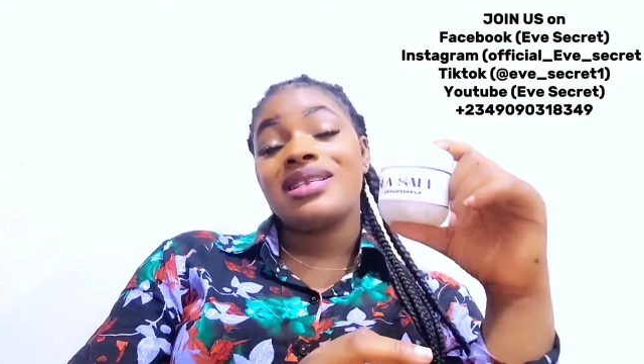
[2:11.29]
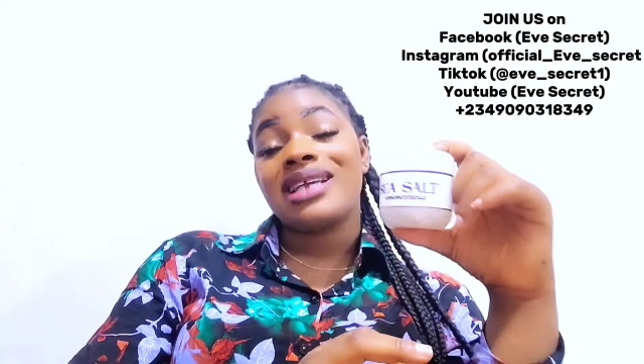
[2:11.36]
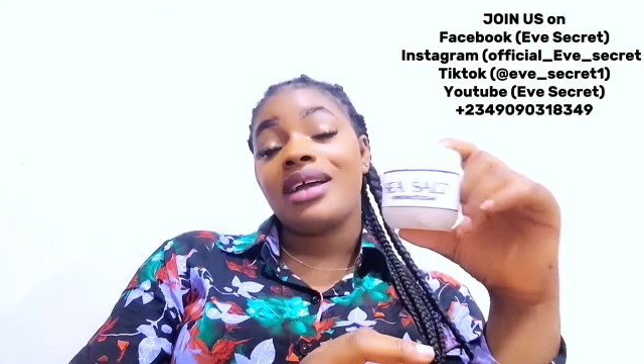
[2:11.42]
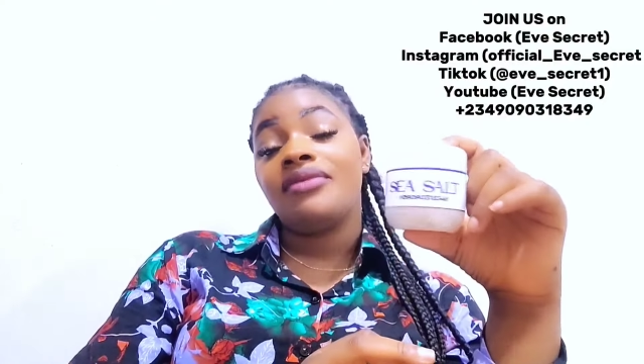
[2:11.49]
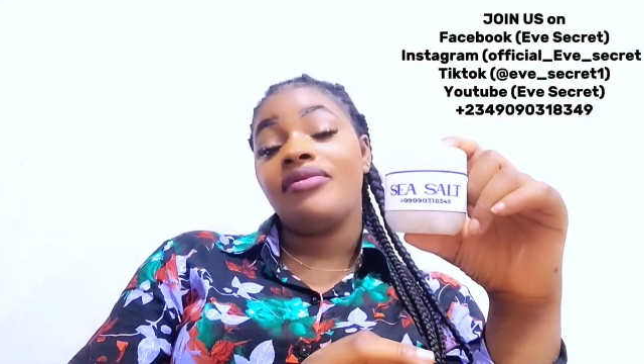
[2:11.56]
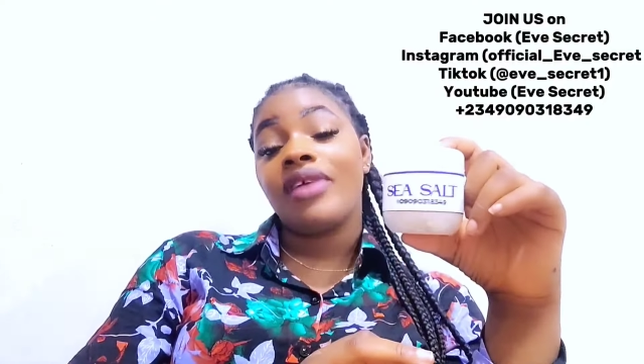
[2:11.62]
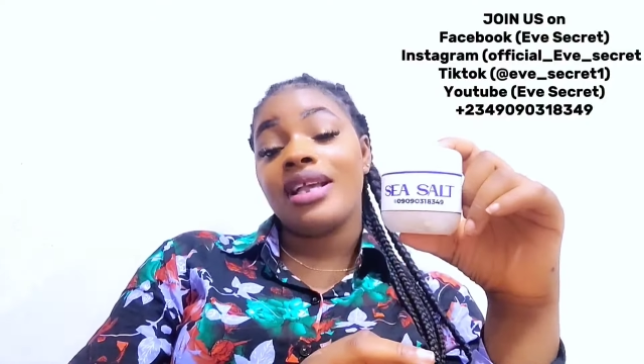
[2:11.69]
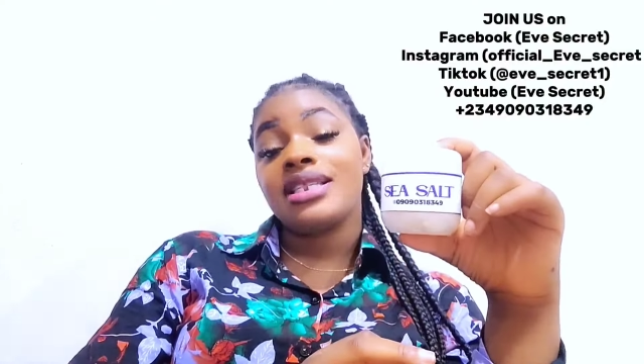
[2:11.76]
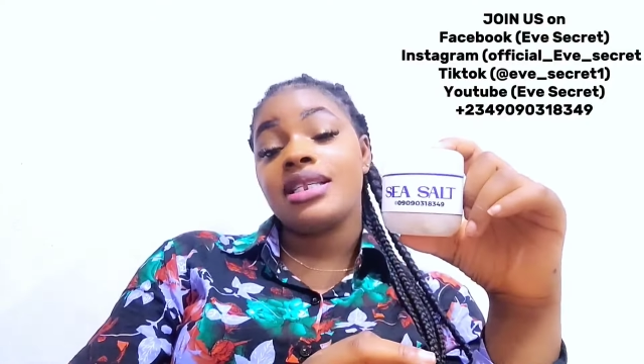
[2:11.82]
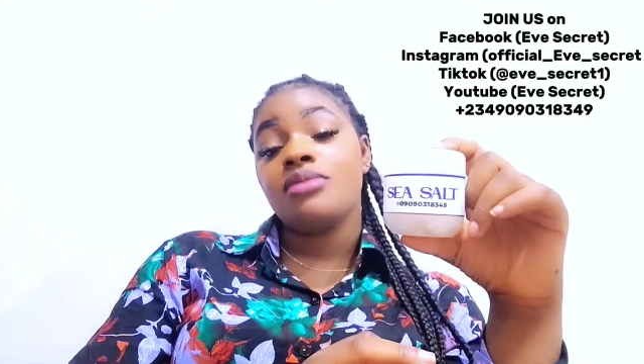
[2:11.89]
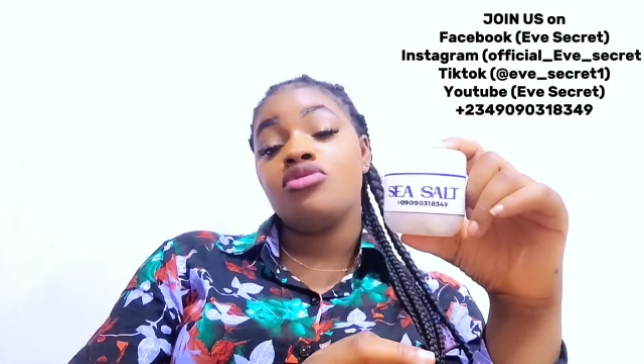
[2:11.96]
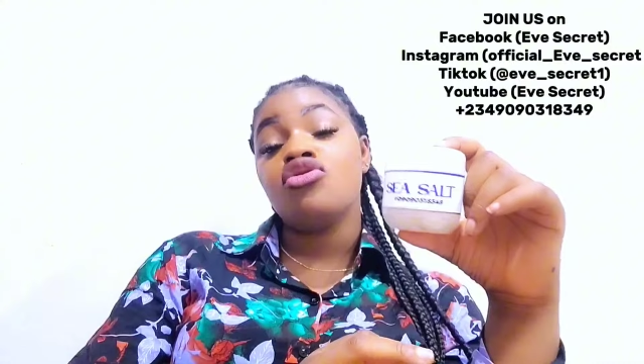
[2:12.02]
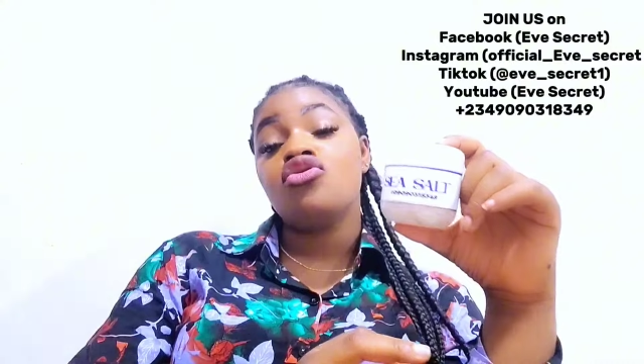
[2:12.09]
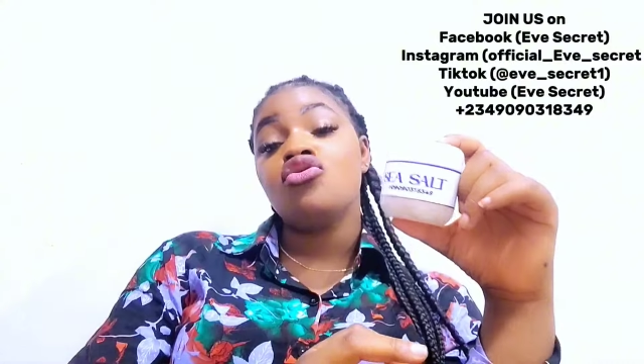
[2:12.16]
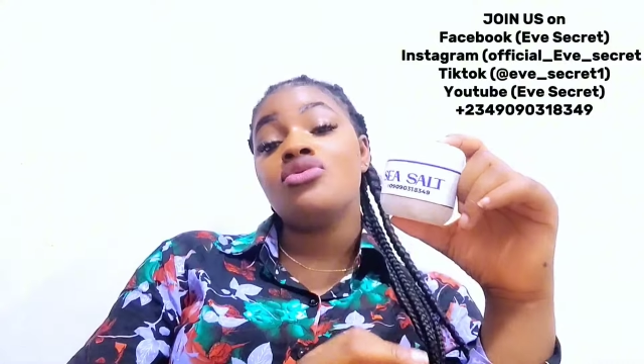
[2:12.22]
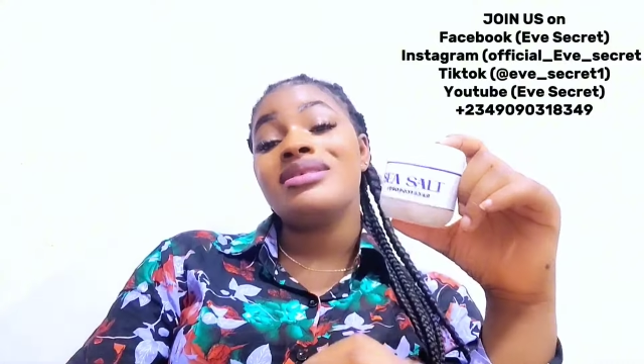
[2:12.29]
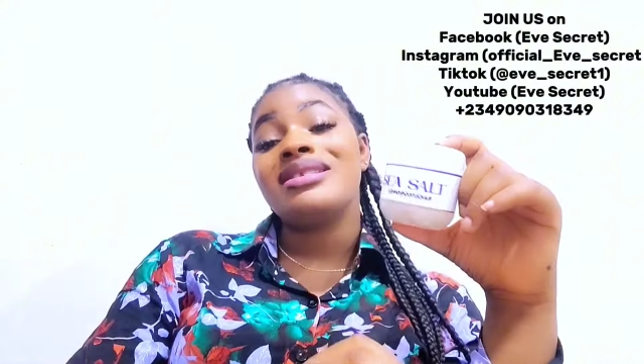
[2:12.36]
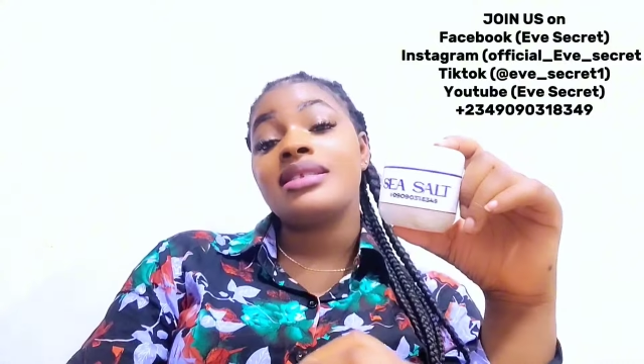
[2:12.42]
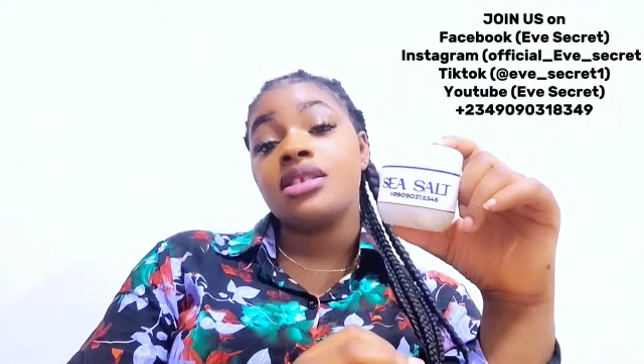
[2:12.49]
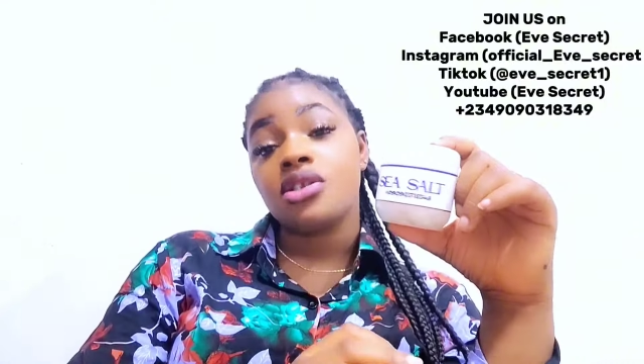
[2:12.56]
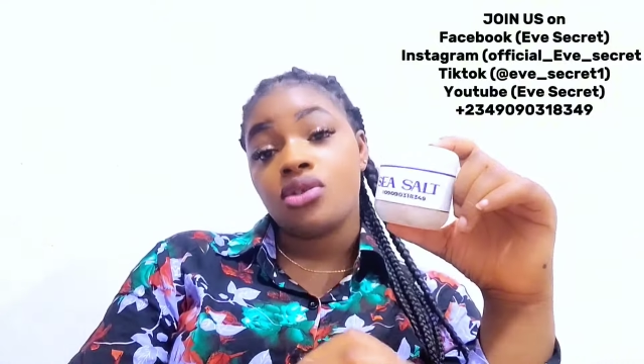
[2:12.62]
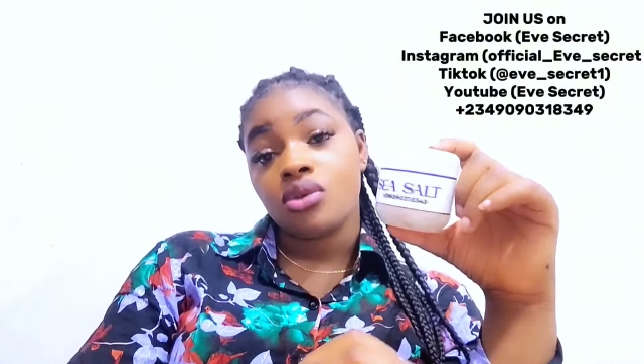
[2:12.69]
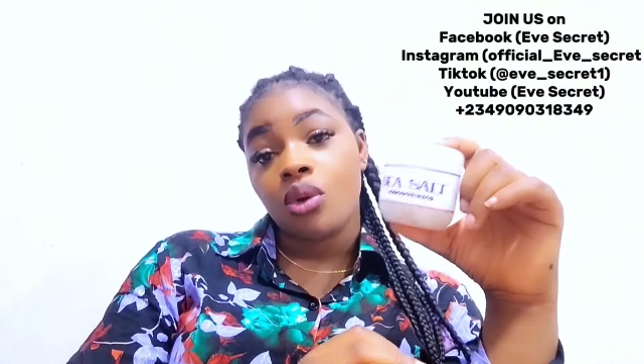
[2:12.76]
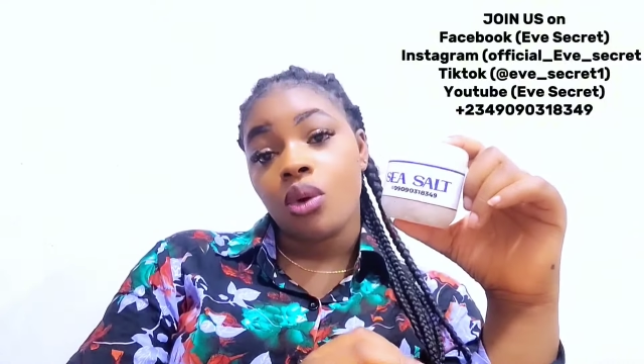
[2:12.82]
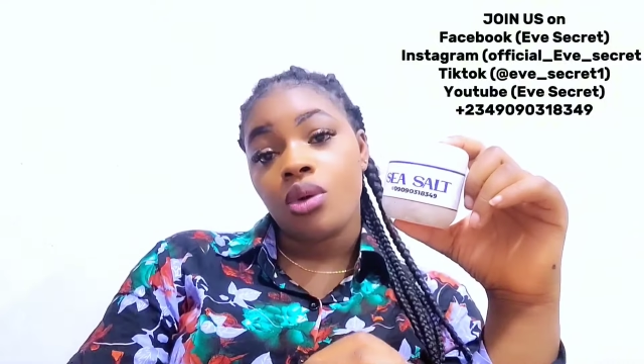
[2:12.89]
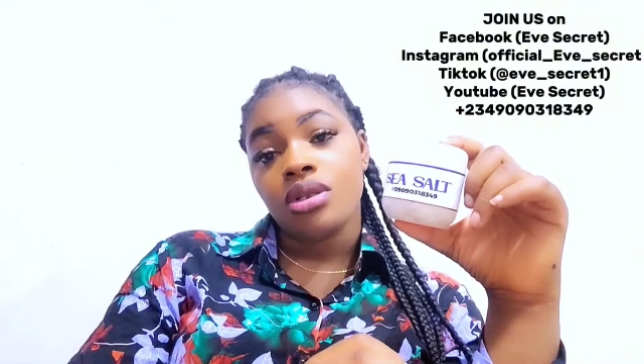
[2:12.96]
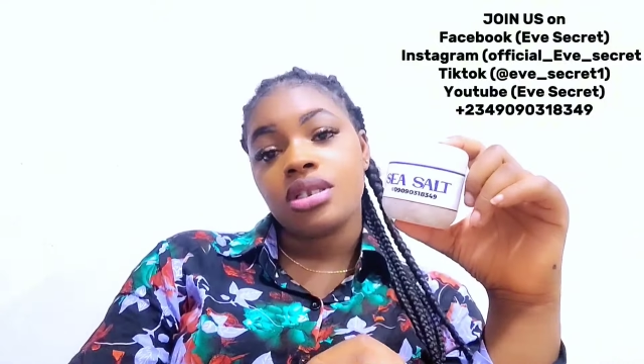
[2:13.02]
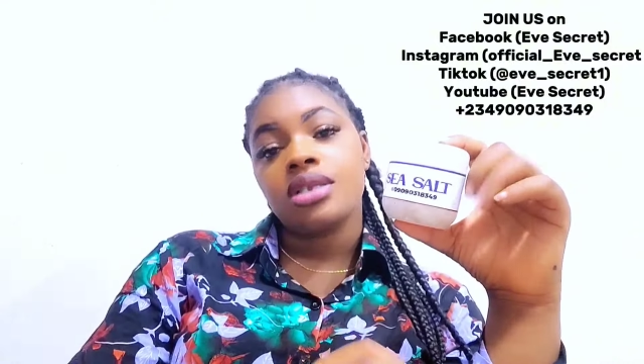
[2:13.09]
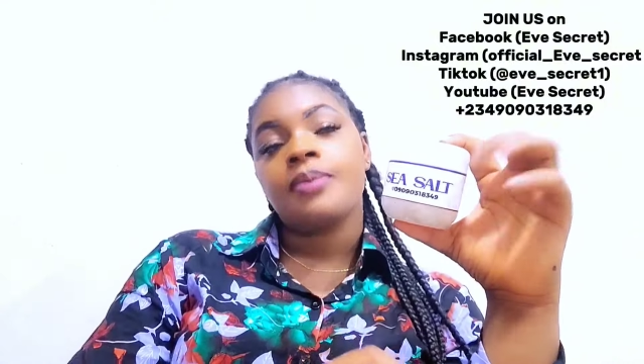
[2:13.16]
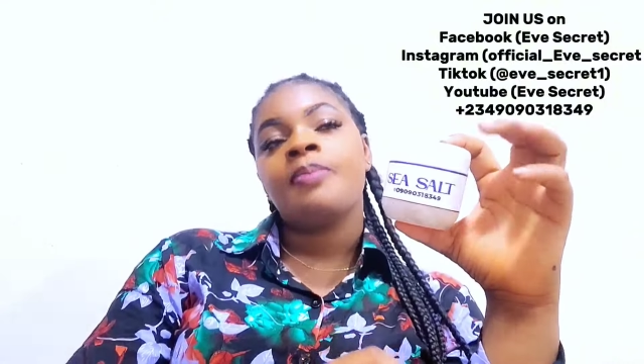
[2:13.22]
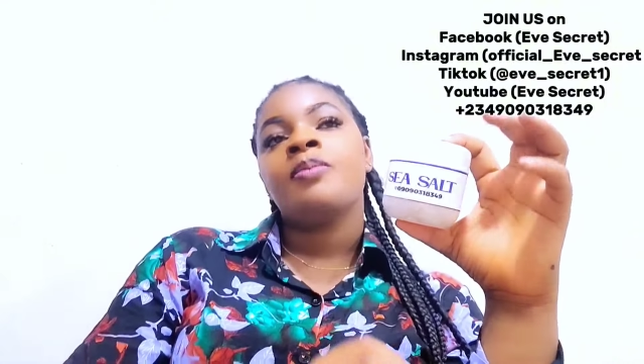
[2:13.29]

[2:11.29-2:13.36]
advisable you use sea salt.